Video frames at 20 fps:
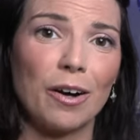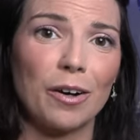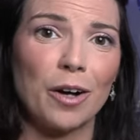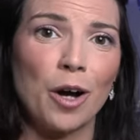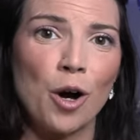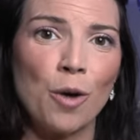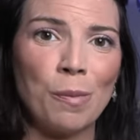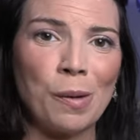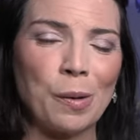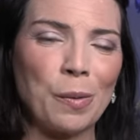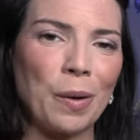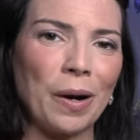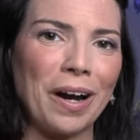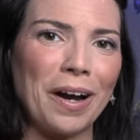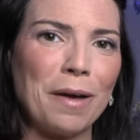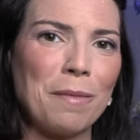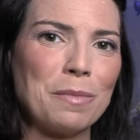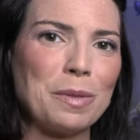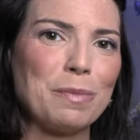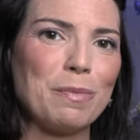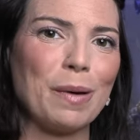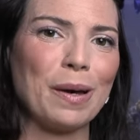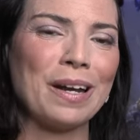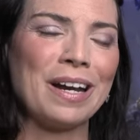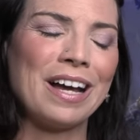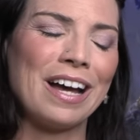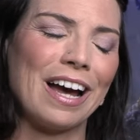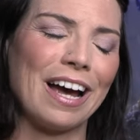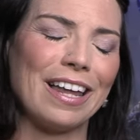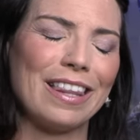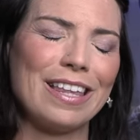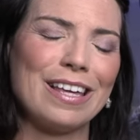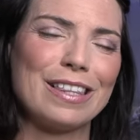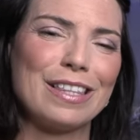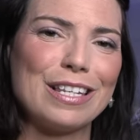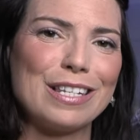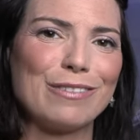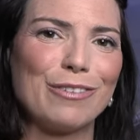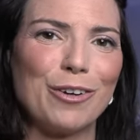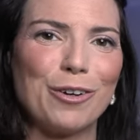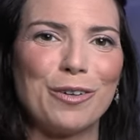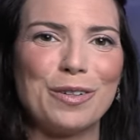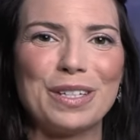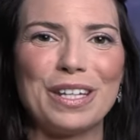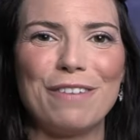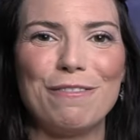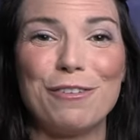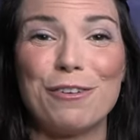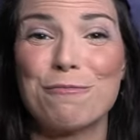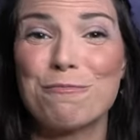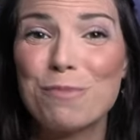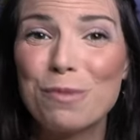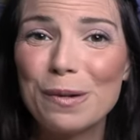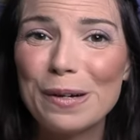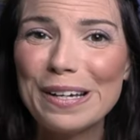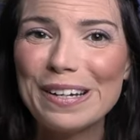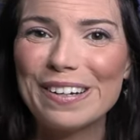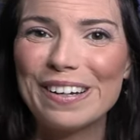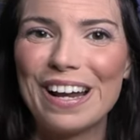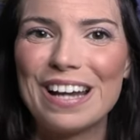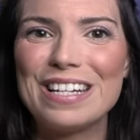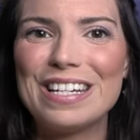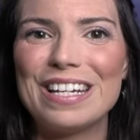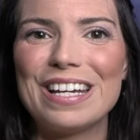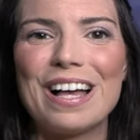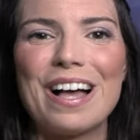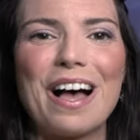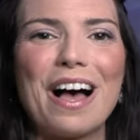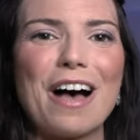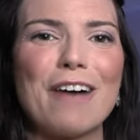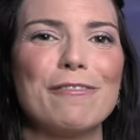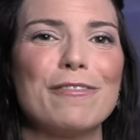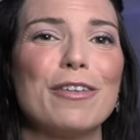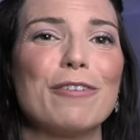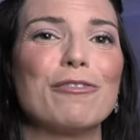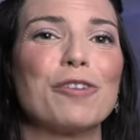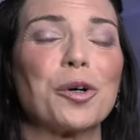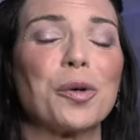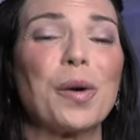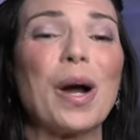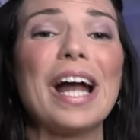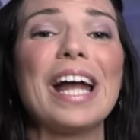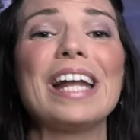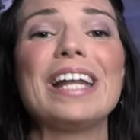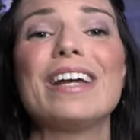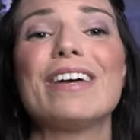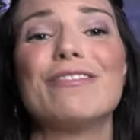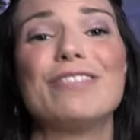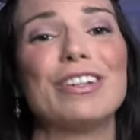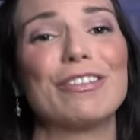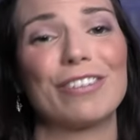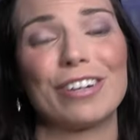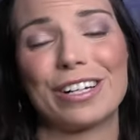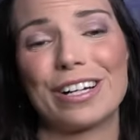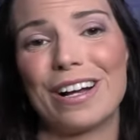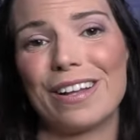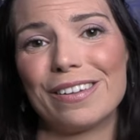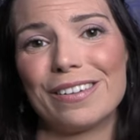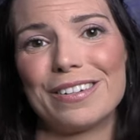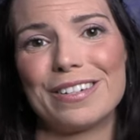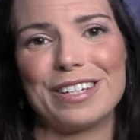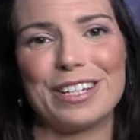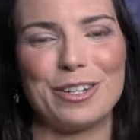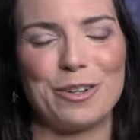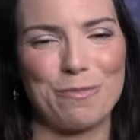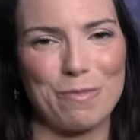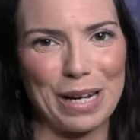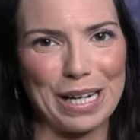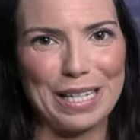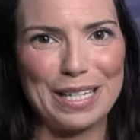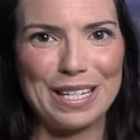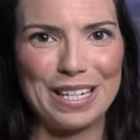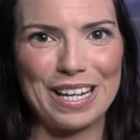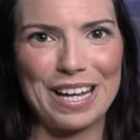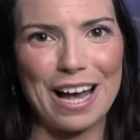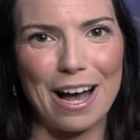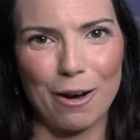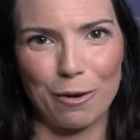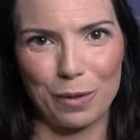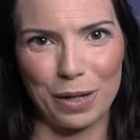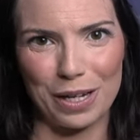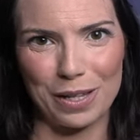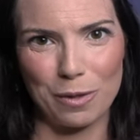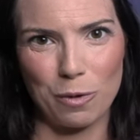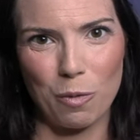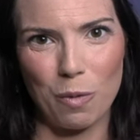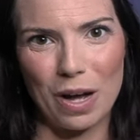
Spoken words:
our home aquariums, but I think these photos give you a pretty good idea of the variety of different colors that you might see out in the